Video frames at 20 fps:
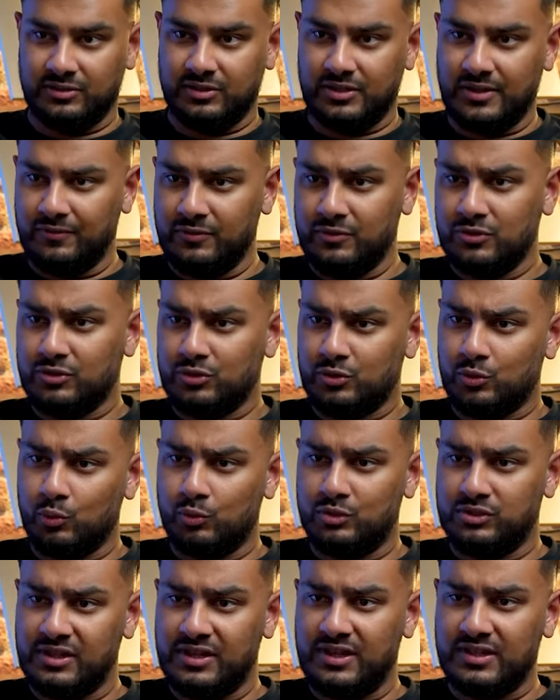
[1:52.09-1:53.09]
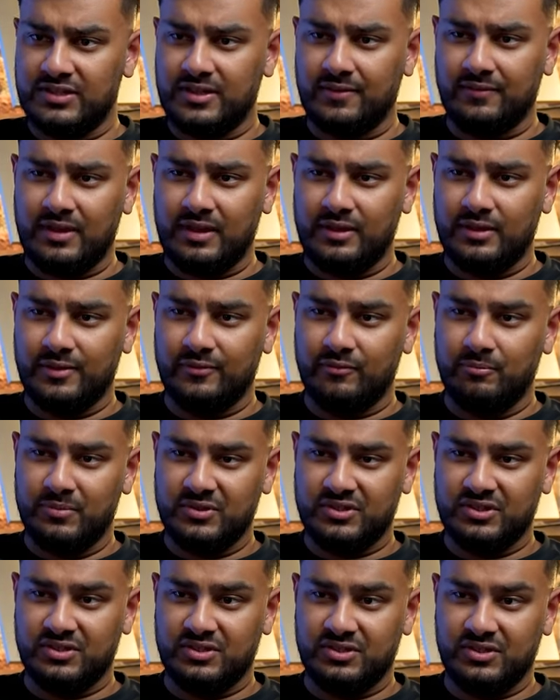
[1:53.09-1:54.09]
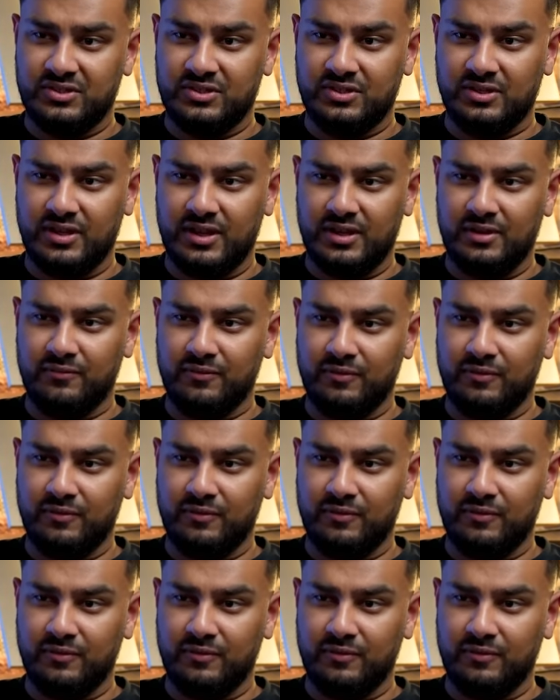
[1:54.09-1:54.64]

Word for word: different stalls in there and stuff like that, different businesses and